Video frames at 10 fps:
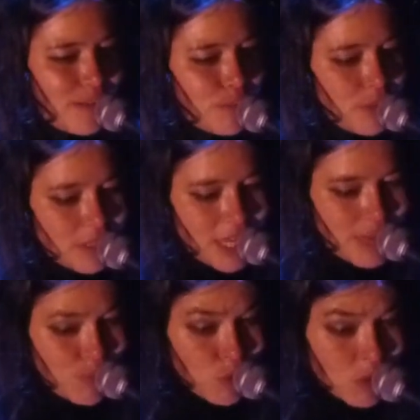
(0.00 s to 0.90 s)
but
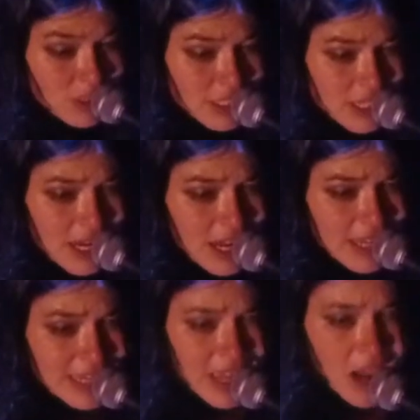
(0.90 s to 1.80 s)
keep one
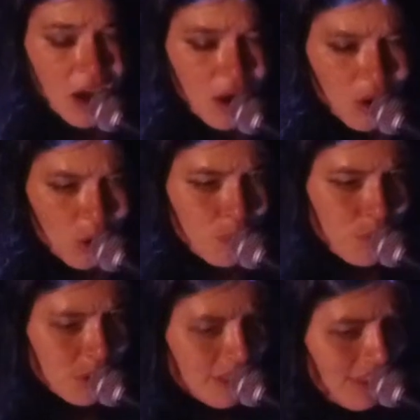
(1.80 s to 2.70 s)
eye
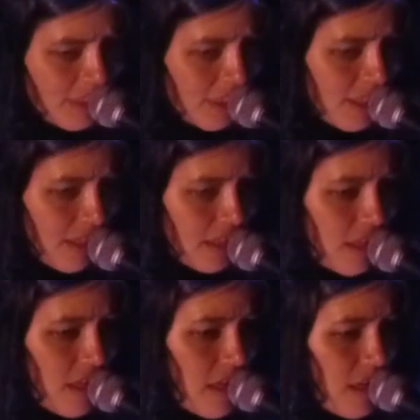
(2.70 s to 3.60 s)
open
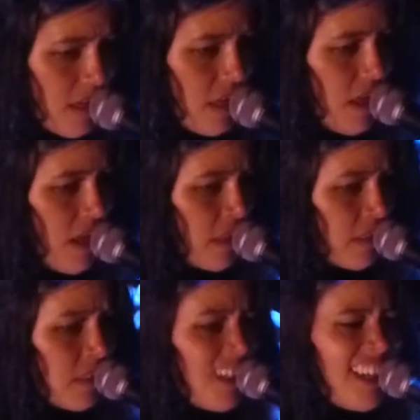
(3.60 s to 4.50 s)

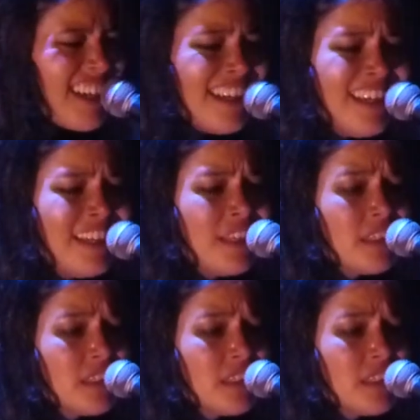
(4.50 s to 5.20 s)
at night.